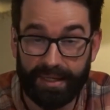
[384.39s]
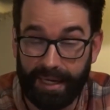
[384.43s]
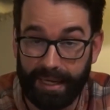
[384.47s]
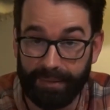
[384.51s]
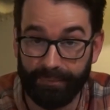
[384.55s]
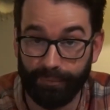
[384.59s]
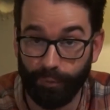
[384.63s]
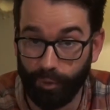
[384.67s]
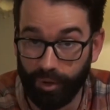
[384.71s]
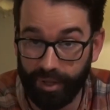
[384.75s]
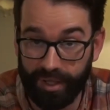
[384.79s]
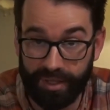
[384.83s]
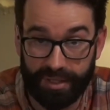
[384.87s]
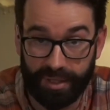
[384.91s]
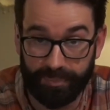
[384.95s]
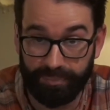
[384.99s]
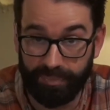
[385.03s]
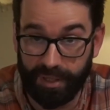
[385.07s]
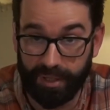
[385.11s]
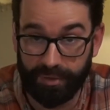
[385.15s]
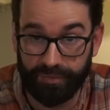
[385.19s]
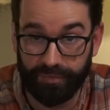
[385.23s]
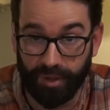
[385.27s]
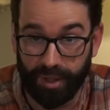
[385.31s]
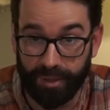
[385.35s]
I'm worried that
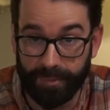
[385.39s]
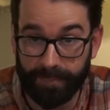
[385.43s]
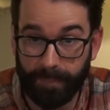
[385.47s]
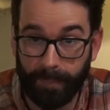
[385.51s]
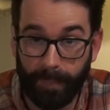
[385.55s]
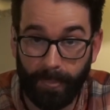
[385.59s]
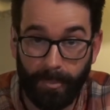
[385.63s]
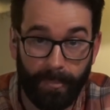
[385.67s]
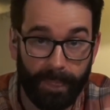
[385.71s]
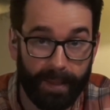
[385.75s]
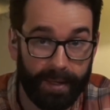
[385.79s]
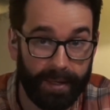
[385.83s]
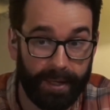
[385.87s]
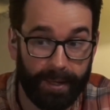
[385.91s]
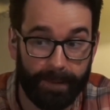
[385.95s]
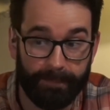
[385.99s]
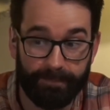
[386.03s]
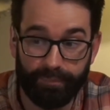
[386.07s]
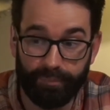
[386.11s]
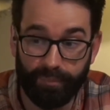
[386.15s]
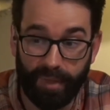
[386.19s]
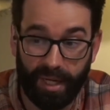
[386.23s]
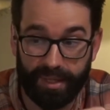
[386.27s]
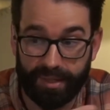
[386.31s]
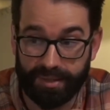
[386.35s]
Bigfoot
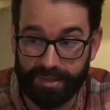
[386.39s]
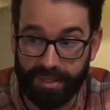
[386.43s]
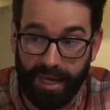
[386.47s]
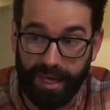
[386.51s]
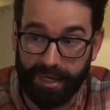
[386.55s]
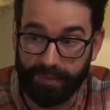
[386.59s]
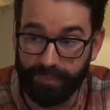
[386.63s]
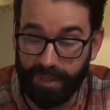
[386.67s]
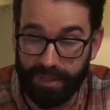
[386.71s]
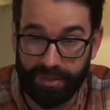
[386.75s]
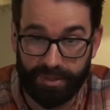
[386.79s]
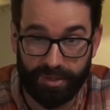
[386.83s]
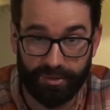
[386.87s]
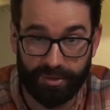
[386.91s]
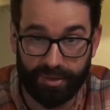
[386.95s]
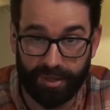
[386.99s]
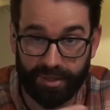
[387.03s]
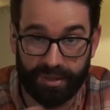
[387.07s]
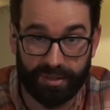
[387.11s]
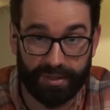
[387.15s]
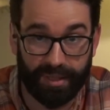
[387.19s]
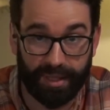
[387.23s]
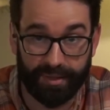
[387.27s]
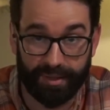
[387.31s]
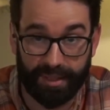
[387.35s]
um, might attack me, do you
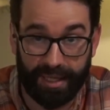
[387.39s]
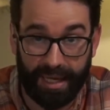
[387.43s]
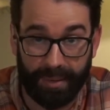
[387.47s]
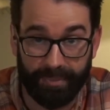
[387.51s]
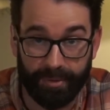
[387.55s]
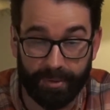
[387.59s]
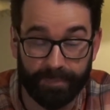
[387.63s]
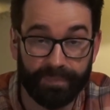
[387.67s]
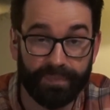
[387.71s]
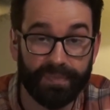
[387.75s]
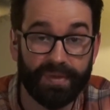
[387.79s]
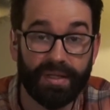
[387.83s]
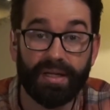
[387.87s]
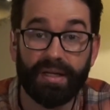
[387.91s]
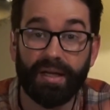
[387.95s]
think that that could happen?